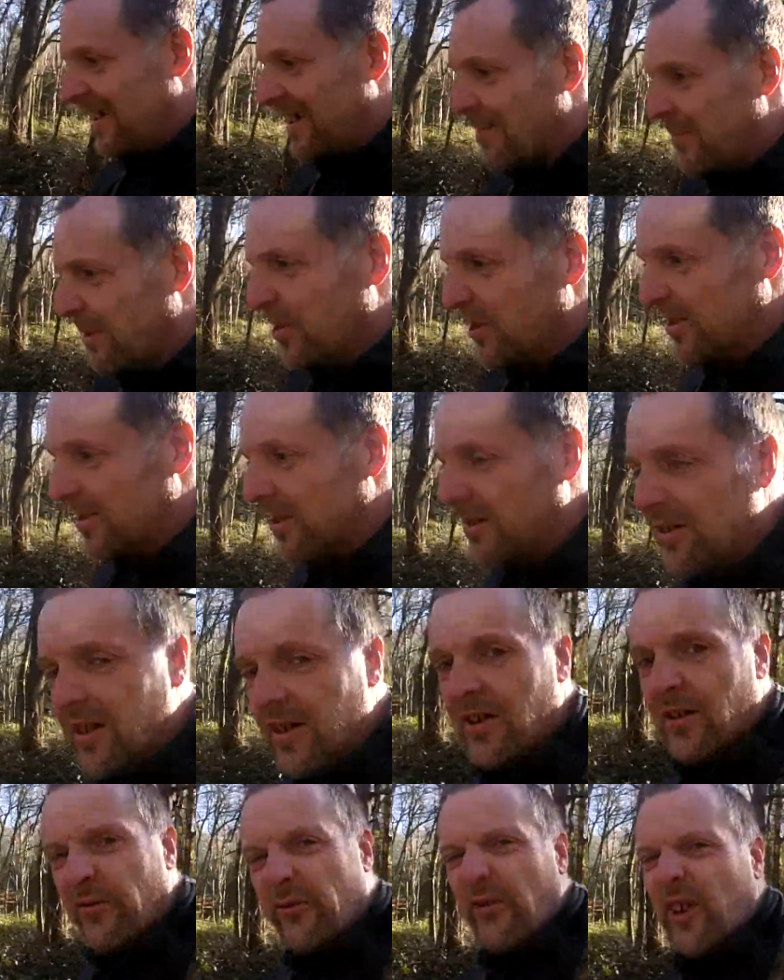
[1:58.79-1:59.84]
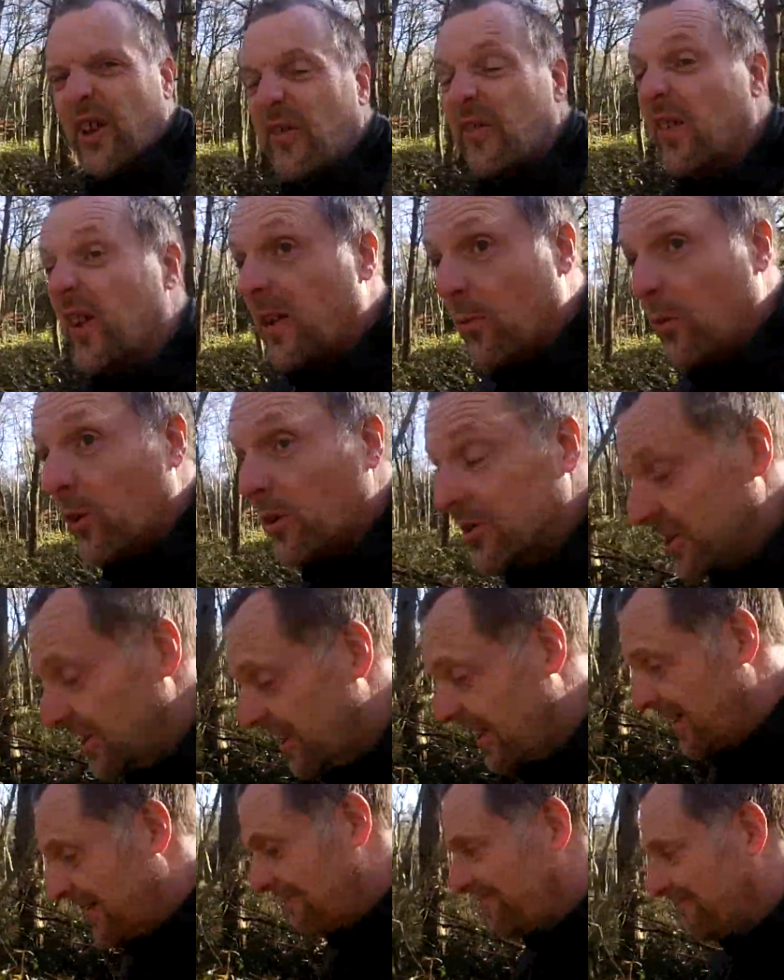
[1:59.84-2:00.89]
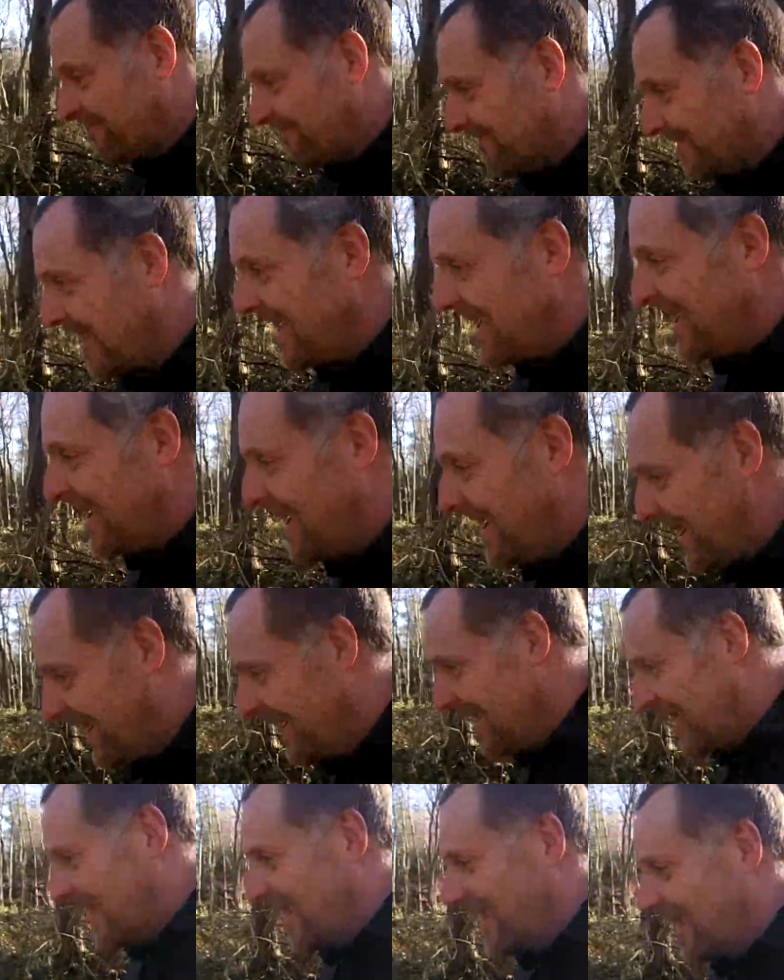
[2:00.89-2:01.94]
never mind. Three feet wash, isn't it?